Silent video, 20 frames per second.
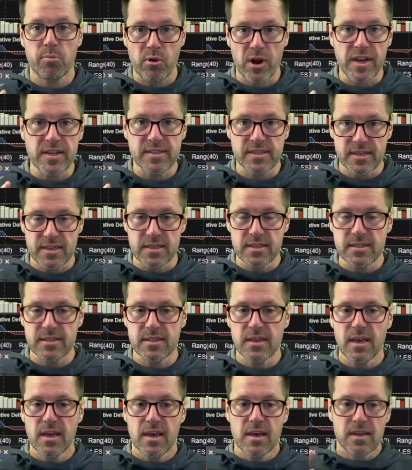price
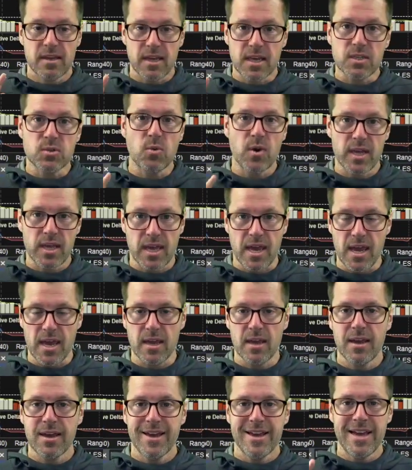is, guess what,
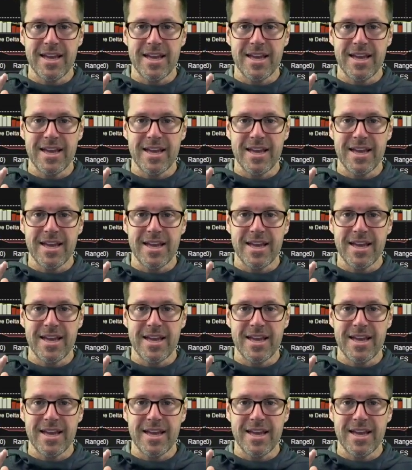gang?